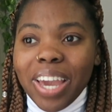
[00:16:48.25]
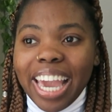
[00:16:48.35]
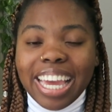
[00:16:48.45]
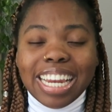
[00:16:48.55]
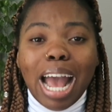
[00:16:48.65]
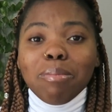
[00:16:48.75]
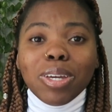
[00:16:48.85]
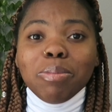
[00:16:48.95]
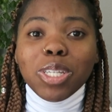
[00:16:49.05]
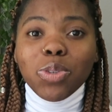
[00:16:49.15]
And I'm
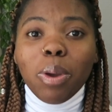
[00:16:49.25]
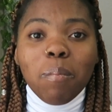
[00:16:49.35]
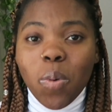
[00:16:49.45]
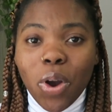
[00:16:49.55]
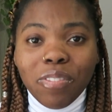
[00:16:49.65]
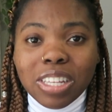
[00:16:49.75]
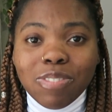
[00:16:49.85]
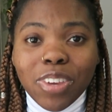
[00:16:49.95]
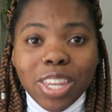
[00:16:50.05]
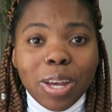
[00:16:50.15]
gonna be doing more of
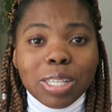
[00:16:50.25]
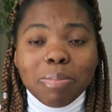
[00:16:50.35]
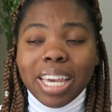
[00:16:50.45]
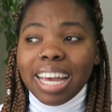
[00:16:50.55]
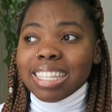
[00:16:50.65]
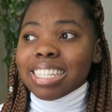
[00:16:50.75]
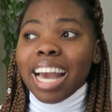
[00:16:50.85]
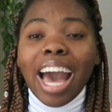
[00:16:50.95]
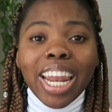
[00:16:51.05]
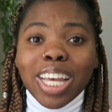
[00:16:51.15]
his videos because
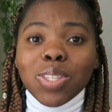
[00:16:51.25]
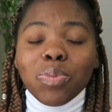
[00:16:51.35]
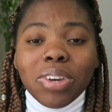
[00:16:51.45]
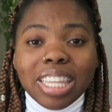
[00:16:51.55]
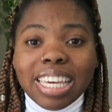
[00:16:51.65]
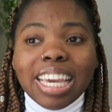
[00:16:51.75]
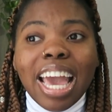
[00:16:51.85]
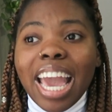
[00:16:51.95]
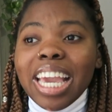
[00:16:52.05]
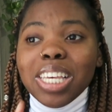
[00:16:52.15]
God has really,
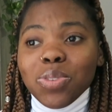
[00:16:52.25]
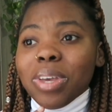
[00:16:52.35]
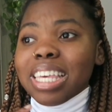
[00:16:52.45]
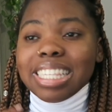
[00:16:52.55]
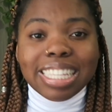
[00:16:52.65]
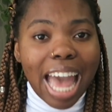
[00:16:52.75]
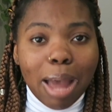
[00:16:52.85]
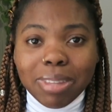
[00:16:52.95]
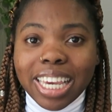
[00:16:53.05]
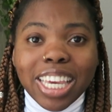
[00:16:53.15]
he's really
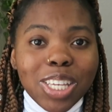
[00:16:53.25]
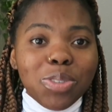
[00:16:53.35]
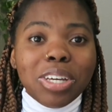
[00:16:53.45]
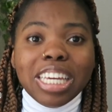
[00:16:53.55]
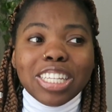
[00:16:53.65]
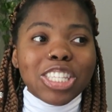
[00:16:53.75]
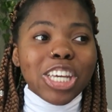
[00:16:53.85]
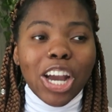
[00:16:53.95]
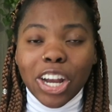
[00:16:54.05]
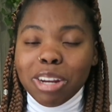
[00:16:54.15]
snapped. Like, he's really
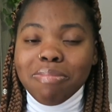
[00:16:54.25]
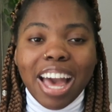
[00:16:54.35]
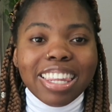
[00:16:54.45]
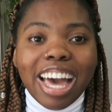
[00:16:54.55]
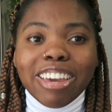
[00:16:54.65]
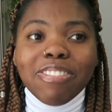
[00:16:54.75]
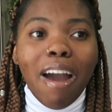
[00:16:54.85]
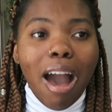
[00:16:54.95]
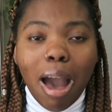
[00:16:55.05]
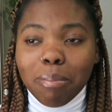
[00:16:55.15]
turned my life
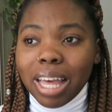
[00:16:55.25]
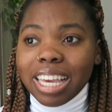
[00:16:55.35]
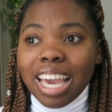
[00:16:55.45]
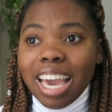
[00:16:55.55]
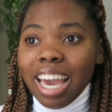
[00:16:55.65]
up. Like,